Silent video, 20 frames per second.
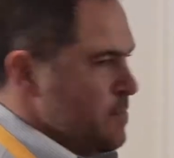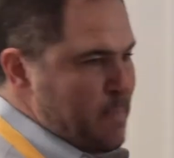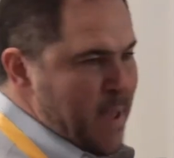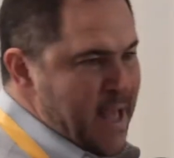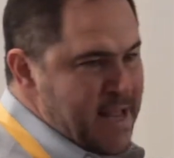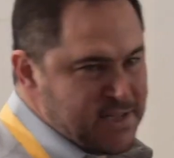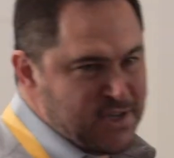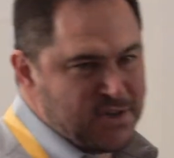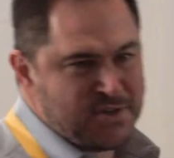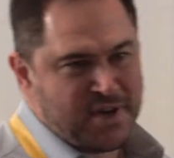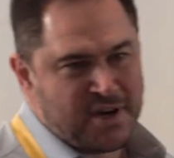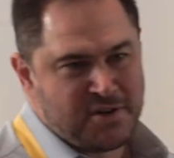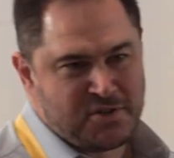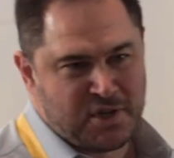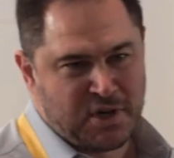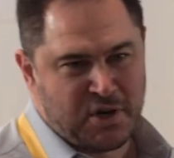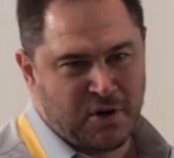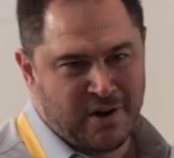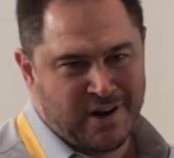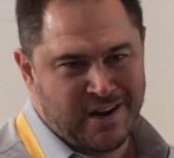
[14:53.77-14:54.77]
Pencils aren't
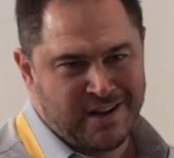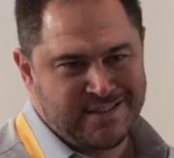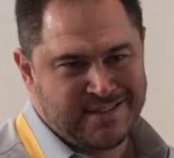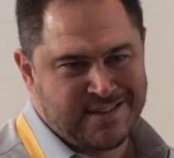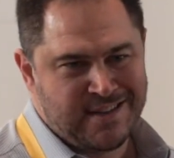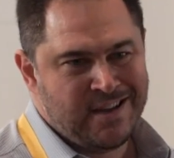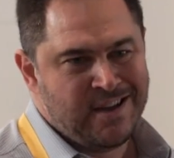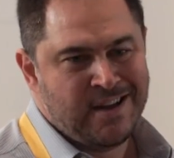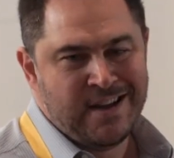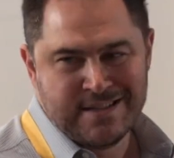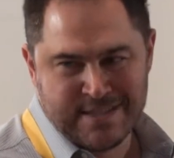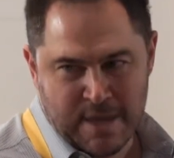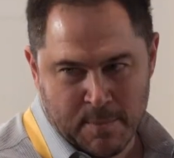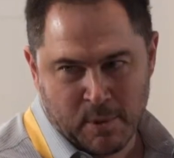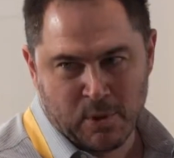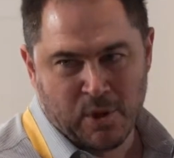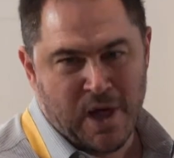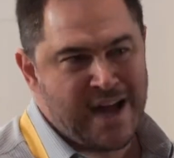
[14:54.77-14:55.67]
securities, double